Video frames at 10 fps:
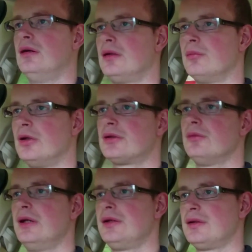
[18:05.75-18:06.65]
On the
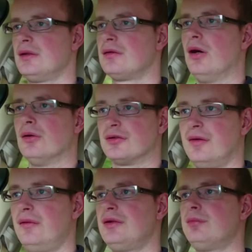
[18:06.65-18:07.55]
motorways it goes
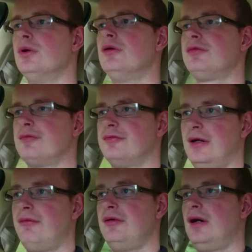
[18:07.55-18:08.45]
very smooth,
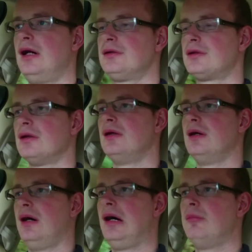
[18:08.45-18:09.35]
very fast.
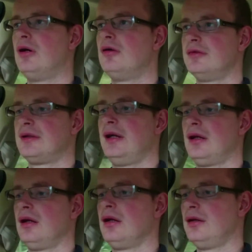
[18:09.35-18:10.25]

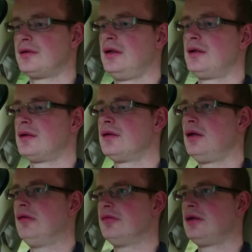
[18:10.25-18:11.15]
Overtaking is decent,
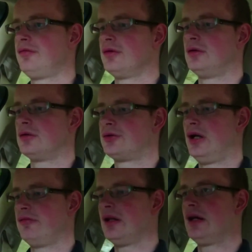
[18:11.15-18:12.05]
even if you're
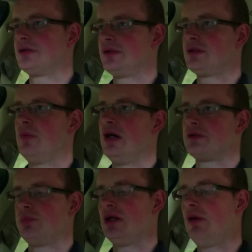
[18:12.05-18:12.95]
driving like 60
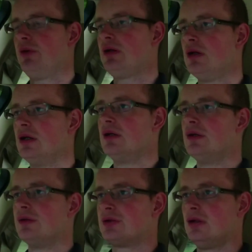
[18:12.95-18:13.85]
miles per hour.
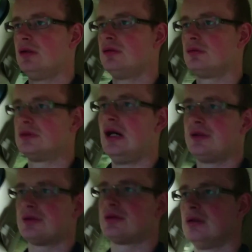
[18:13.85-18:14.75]
So
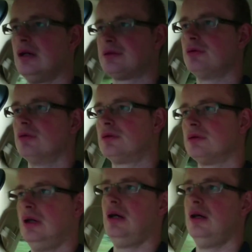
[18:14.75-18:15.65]
that's good,
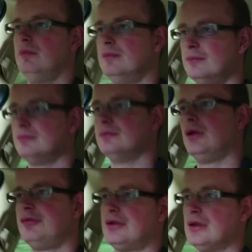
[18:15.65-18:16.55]

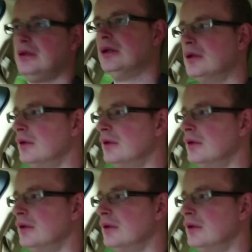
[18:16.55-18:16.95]
obviously.